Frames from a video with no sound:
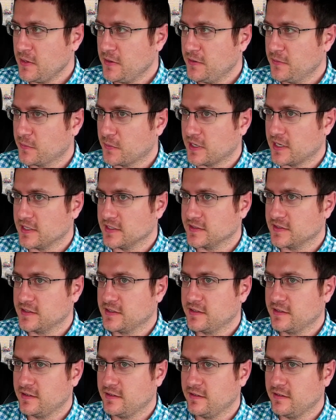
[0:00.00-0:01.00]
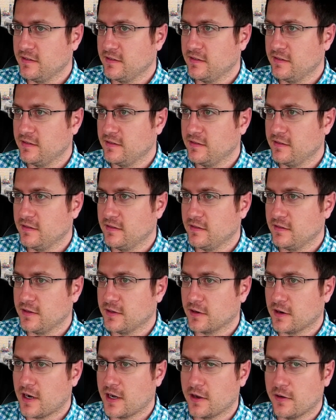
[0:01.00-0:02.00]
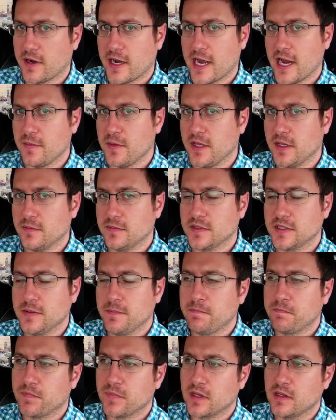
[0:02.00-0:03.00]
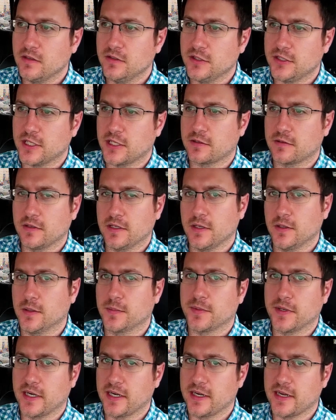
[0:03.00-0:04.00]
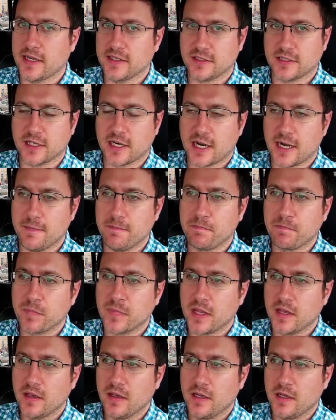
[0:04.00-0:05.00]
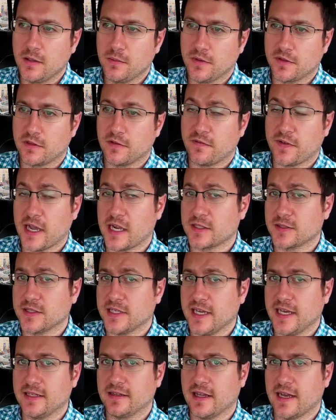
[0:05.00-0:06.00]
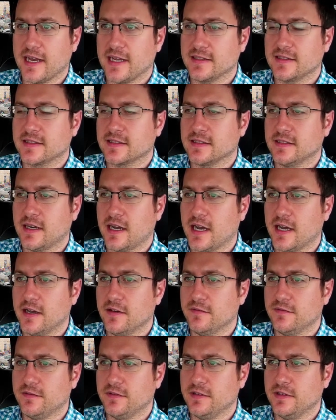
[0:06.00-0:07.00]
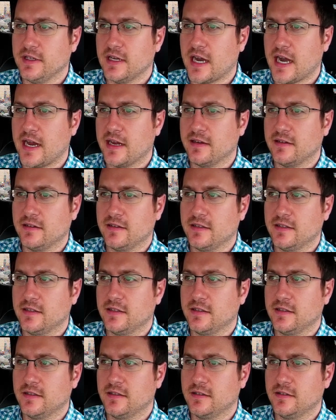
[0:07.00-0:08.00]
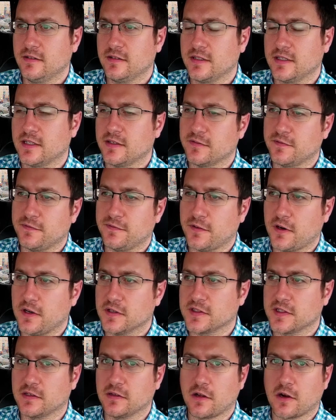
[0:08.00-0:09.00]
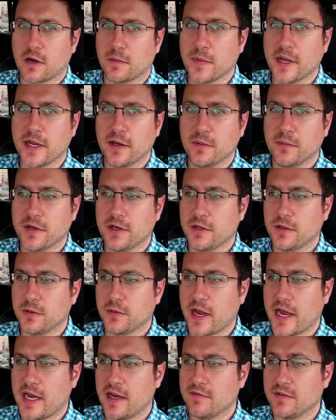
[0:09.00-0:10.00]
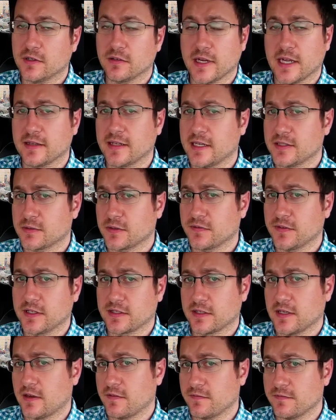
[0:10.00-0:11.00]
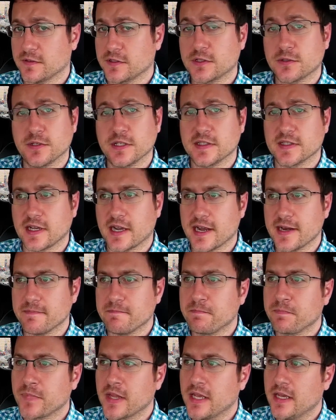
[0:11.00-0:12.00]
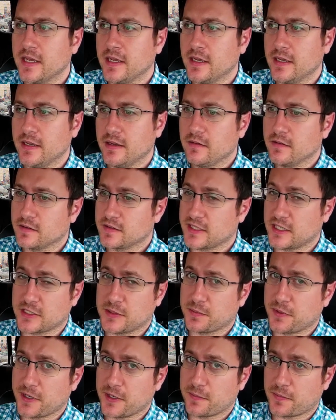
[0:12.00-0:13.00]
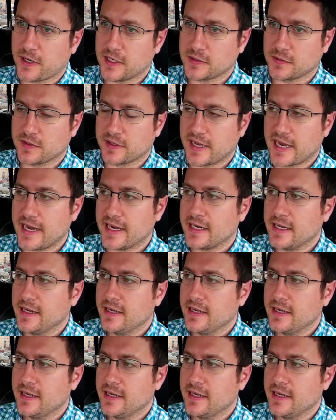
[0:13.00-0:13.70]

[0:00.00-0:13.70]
was your auto high beams generally do a pretty nice job with the factory headlights of not kind of false alarming when you have your headlights reflected off of a street sign. I was actually pretty impressed with that.